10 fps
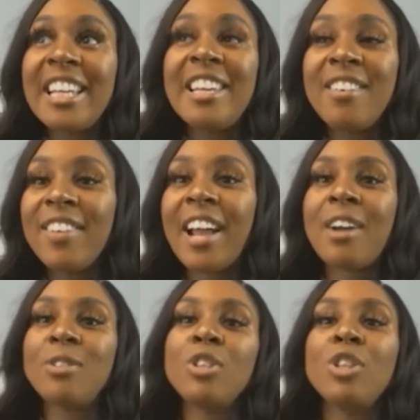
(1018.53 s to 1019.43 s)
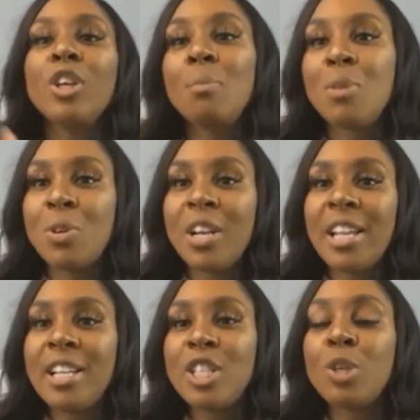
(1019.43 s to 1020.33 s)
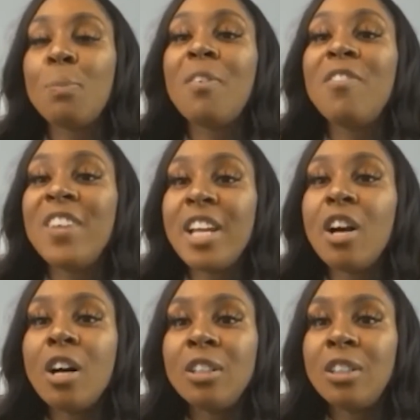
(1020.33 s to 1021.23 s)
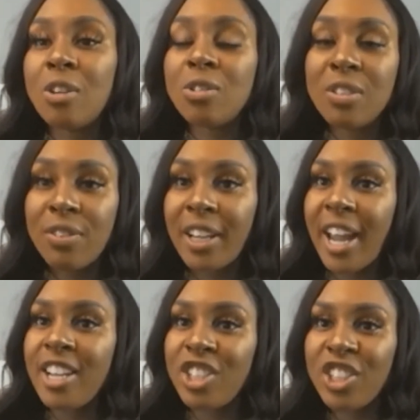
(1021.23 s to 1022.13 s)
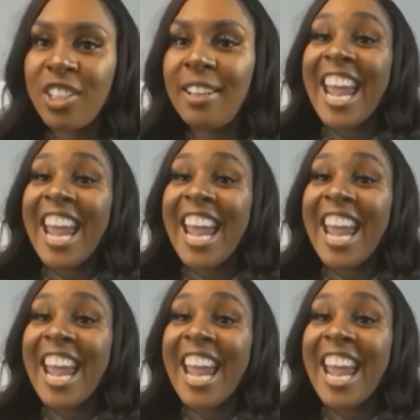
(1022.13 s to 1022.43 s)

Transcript: give it out to the community to prevent adultification.